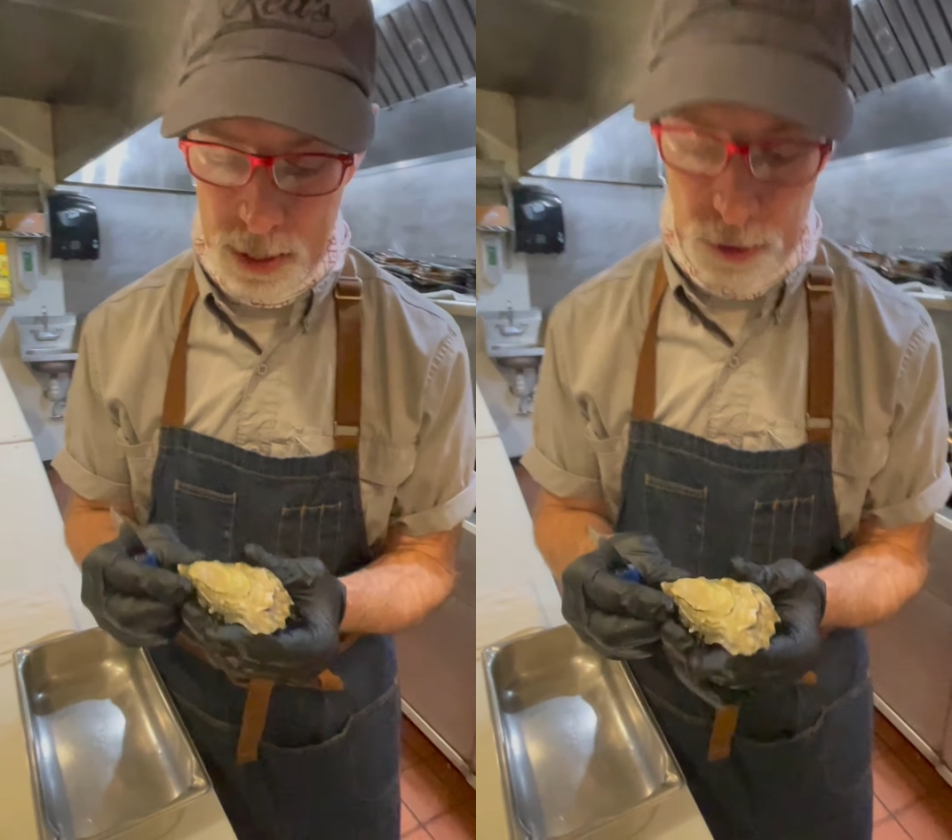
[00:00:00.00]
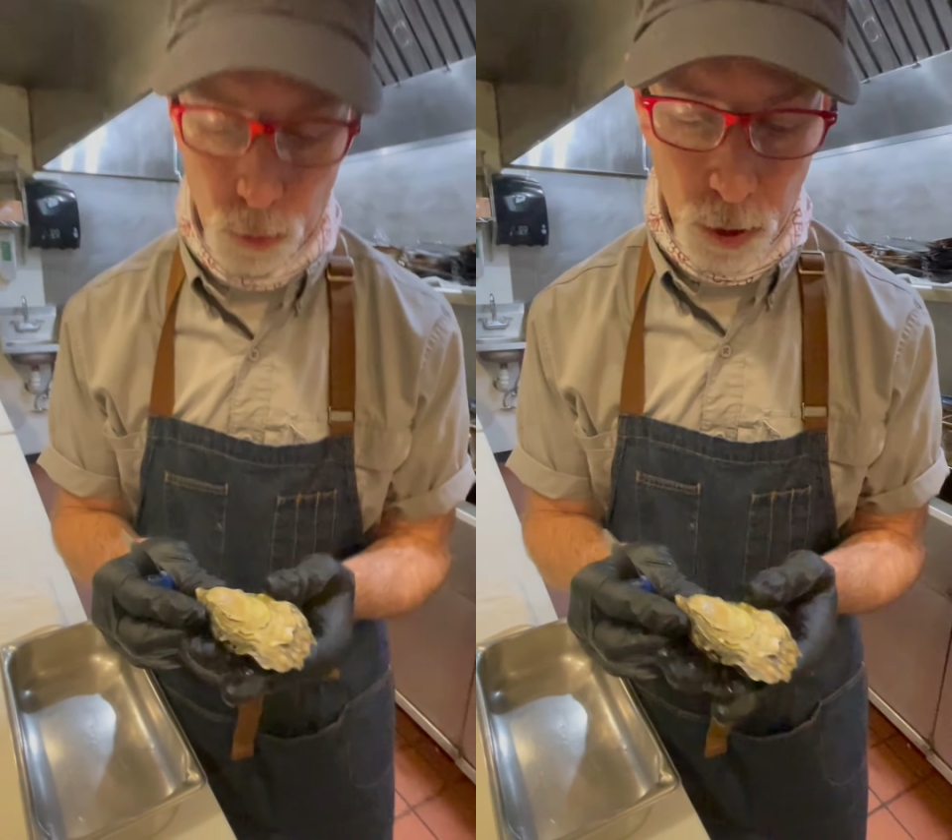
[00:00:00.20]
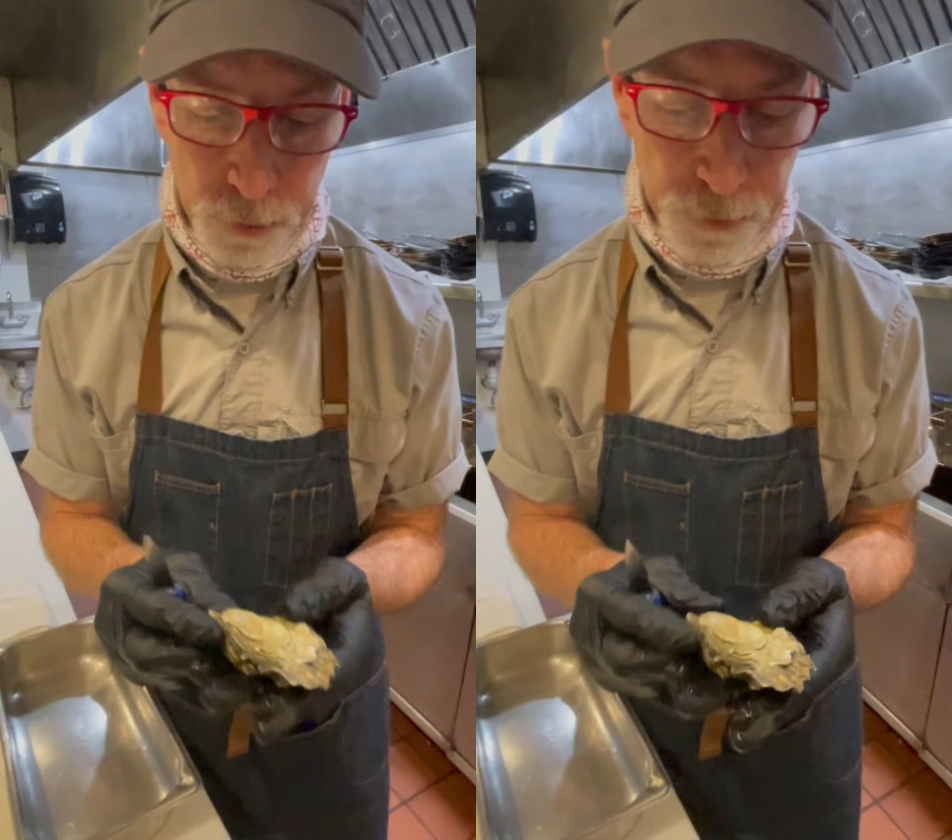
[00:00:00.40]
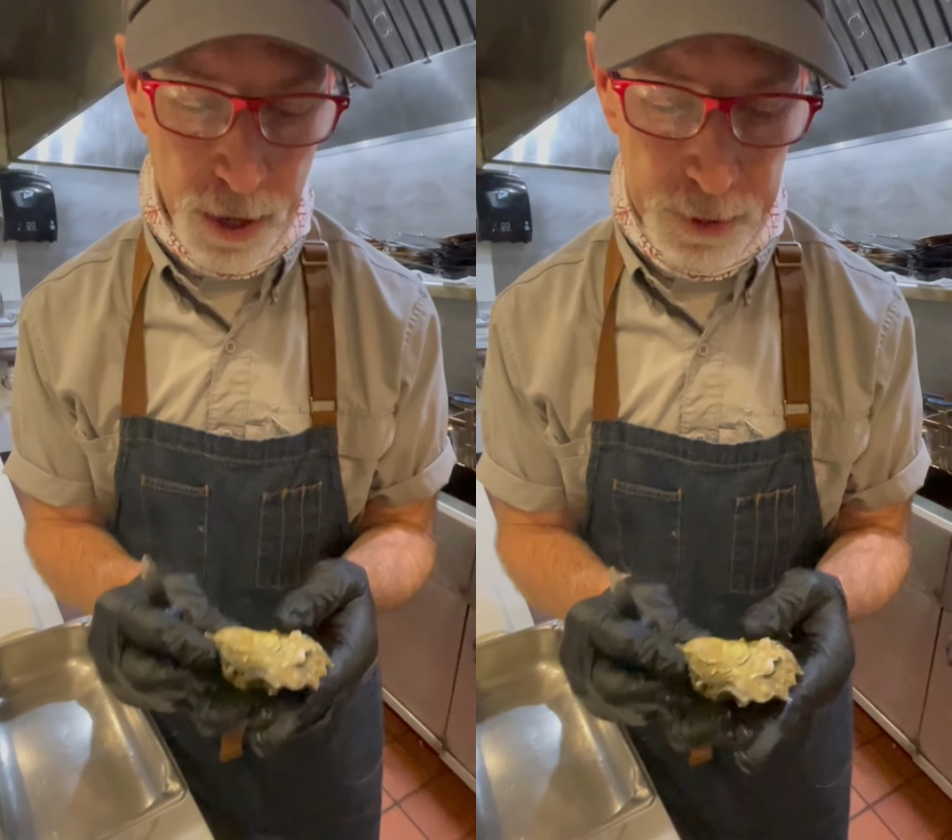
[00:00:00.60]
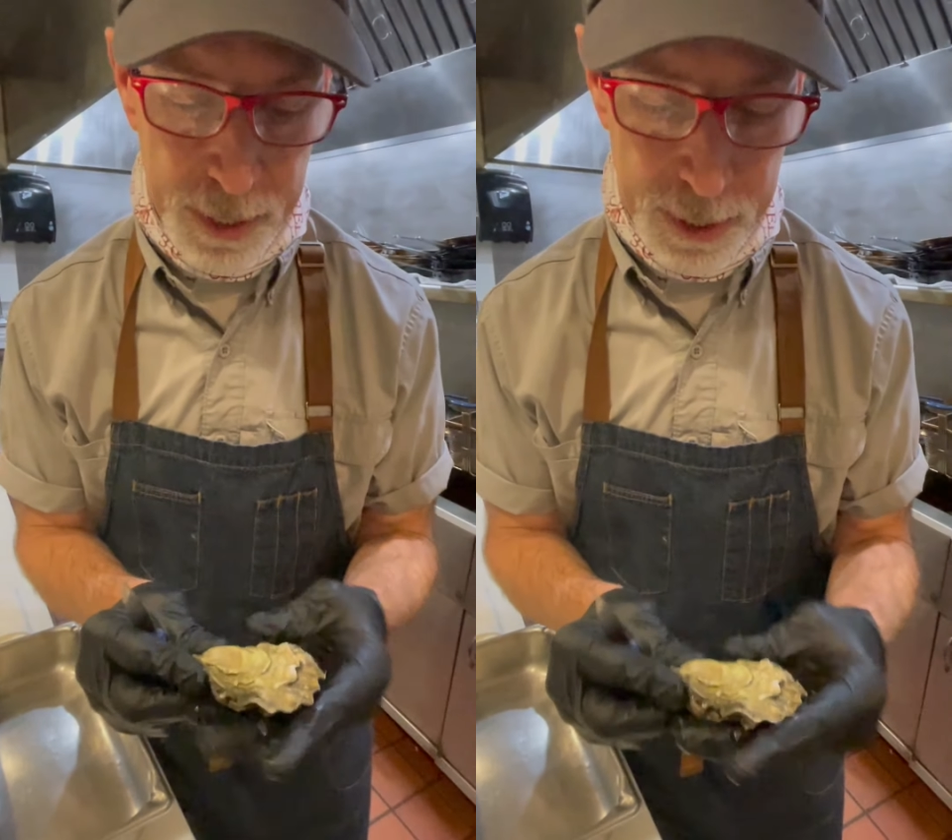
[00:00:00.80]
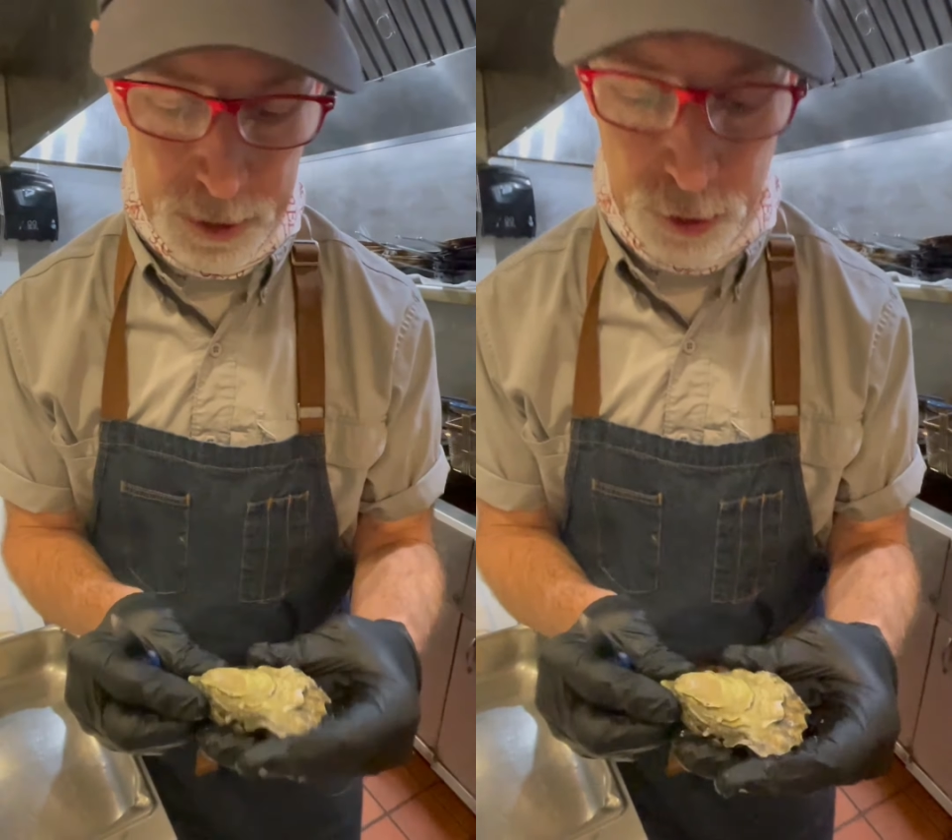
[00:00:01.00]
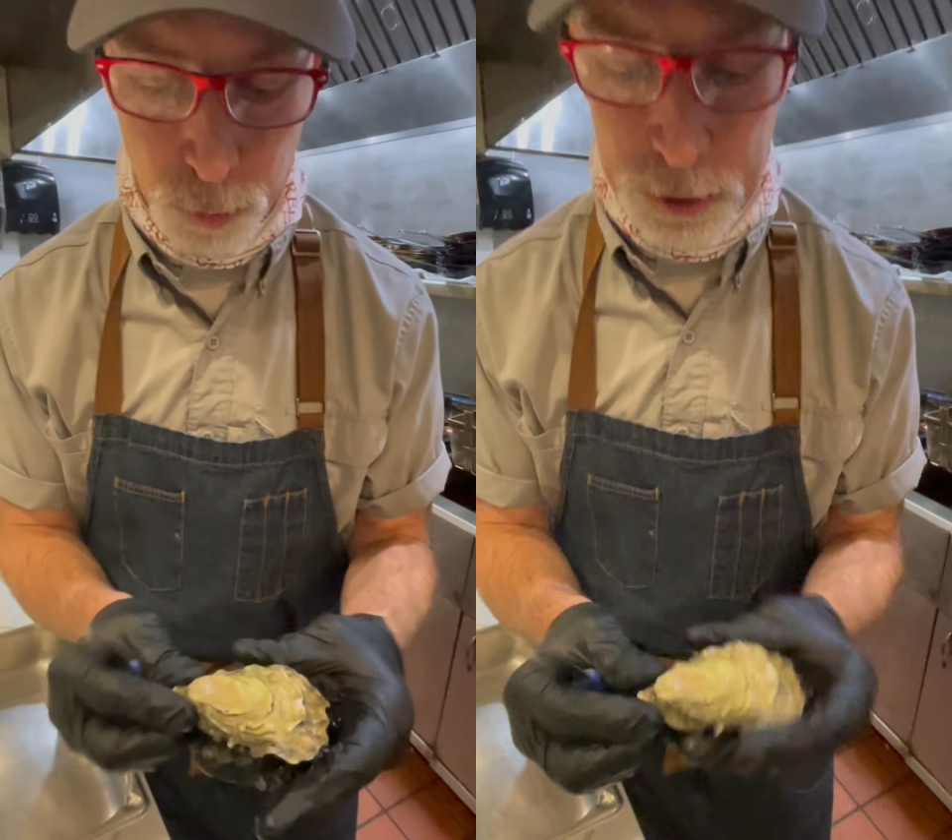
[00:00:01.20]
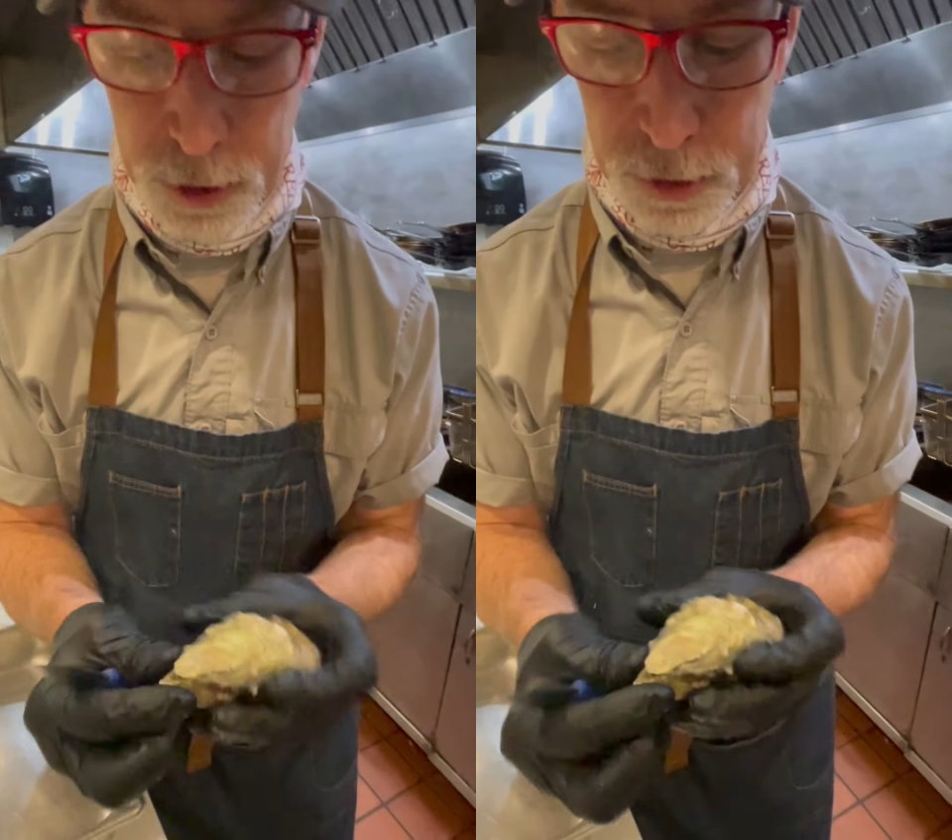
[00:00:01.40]
And you want to find the hinge,
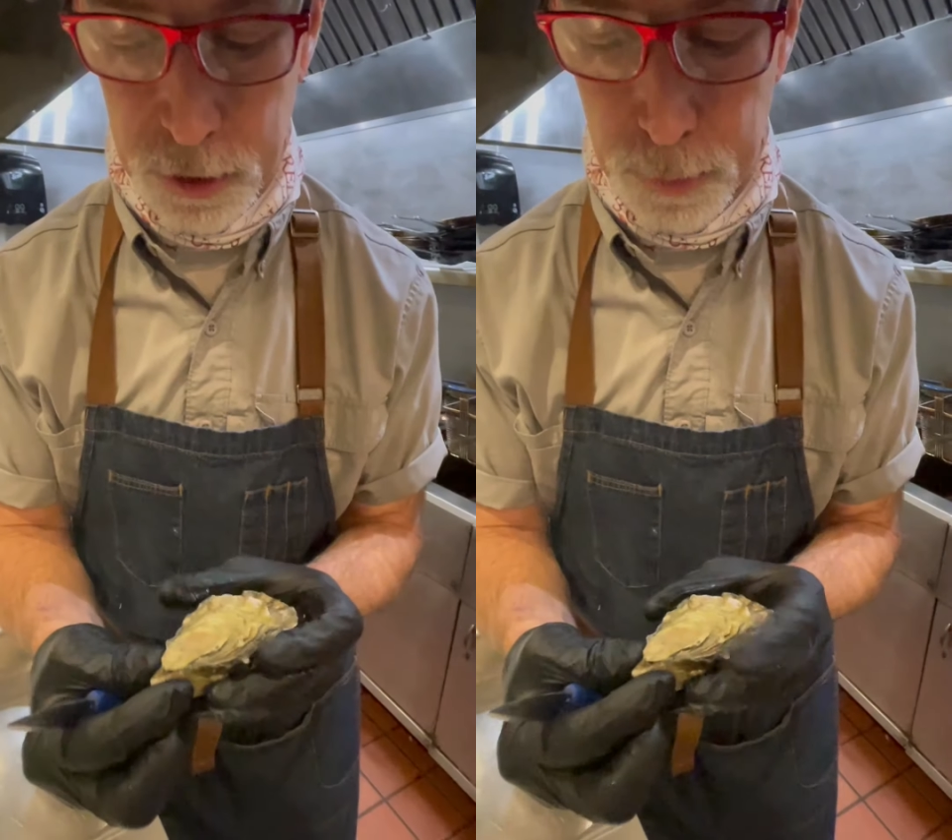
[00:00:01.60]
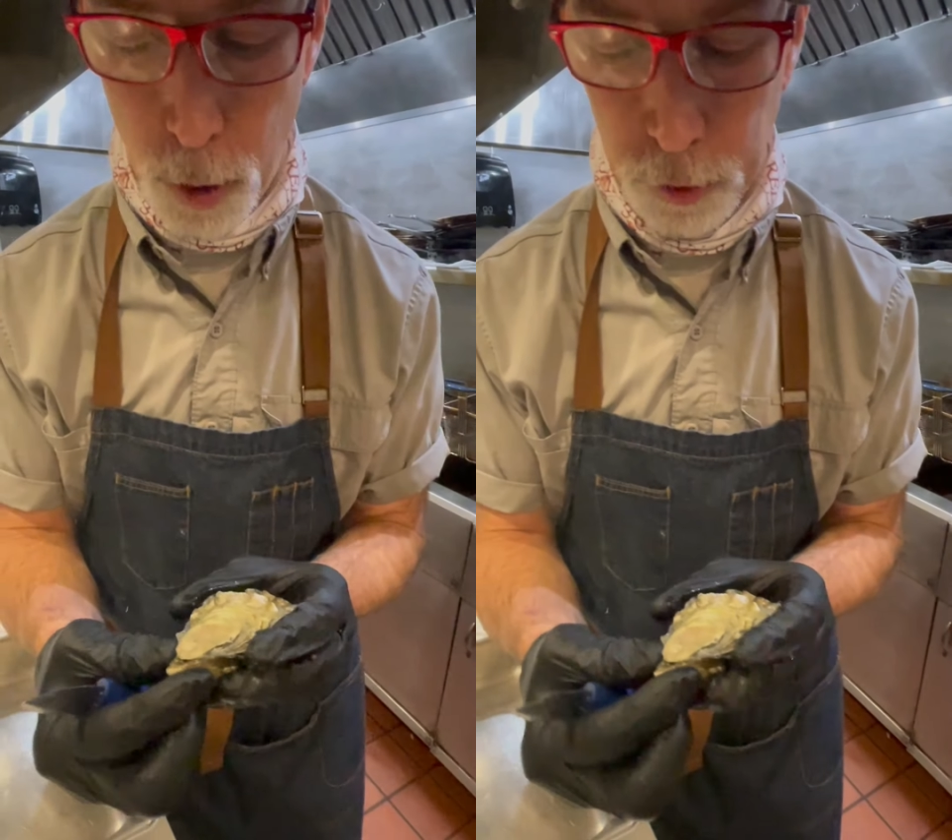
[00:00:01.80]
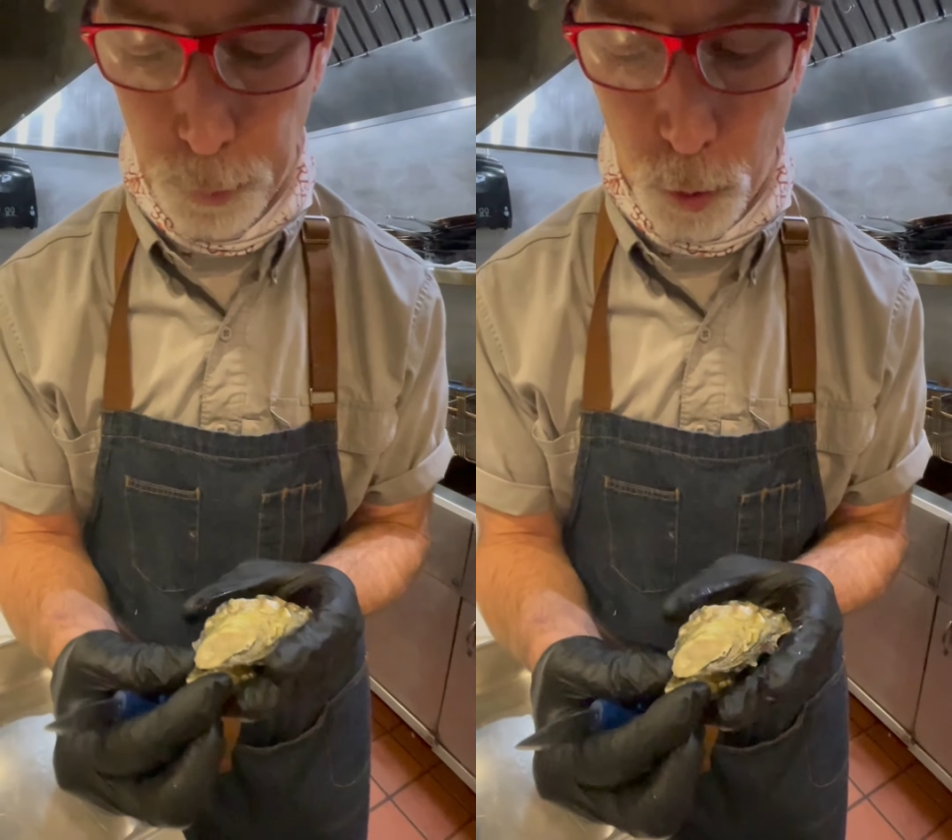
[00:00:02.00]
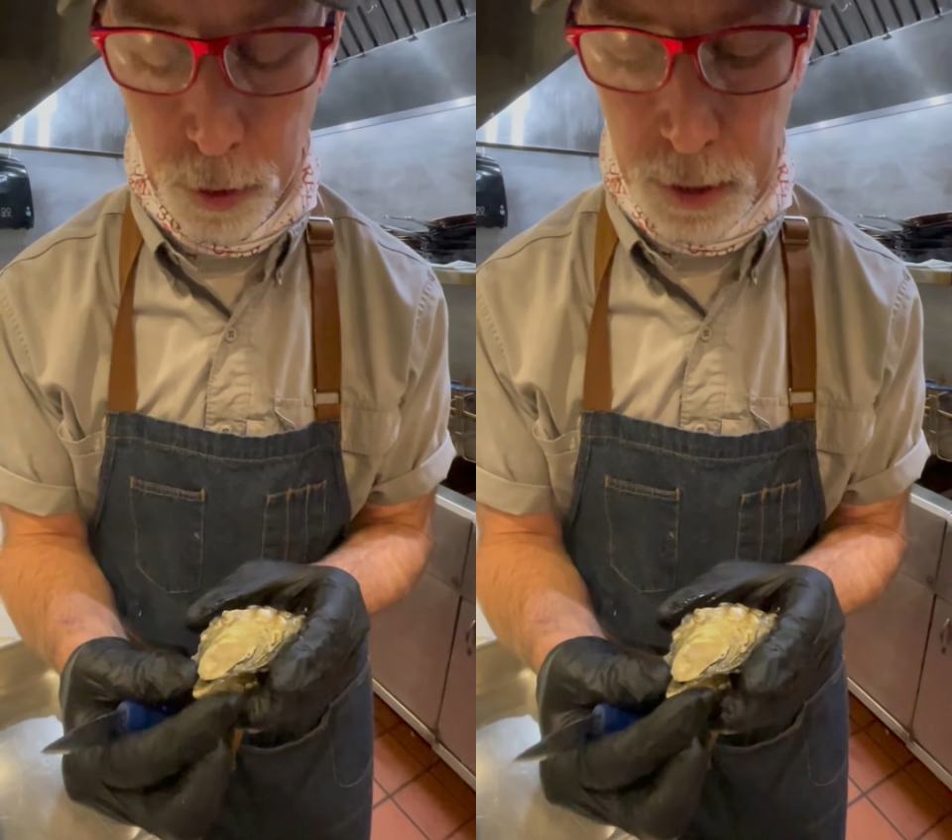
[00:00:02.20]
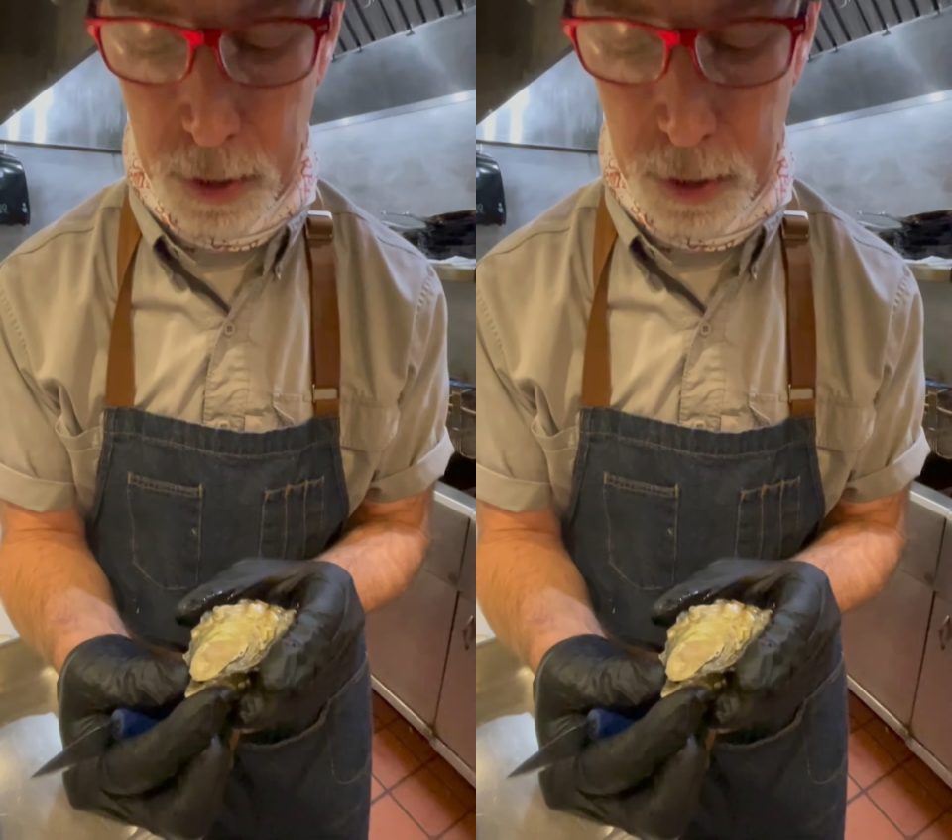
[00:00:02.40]
which is the smallest point in the